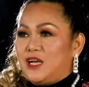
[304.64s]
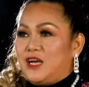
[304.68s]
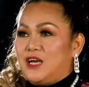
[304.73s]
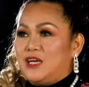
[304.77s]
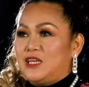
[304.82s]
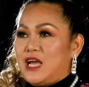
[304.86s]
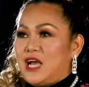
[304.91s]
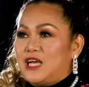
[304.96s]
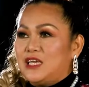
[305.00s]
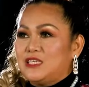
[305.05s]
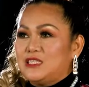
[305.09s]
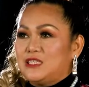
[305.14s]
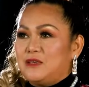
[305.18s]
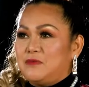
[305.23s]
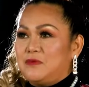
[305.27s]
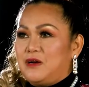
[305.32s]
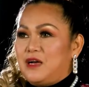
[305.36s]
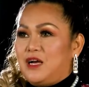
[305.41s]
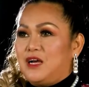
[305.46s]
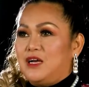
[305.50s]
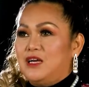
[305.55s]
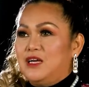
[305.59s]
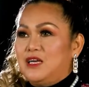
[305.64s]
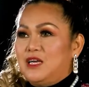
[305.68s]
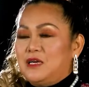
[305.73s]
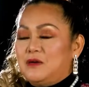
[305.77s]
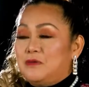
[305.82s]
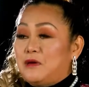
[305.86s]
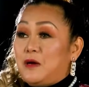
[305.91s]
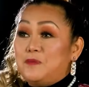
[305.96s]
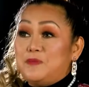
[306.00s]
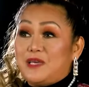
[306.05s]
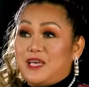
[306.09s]
nga nasa mga
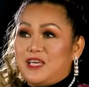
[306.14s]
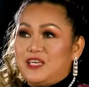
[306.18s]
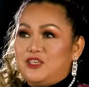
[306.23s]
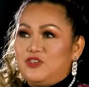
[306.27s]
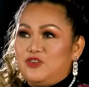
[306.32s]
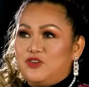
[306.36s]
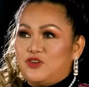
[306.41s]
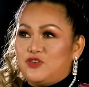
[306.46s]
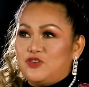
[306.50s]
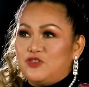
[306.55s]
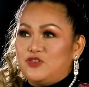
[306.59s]
biyahidor.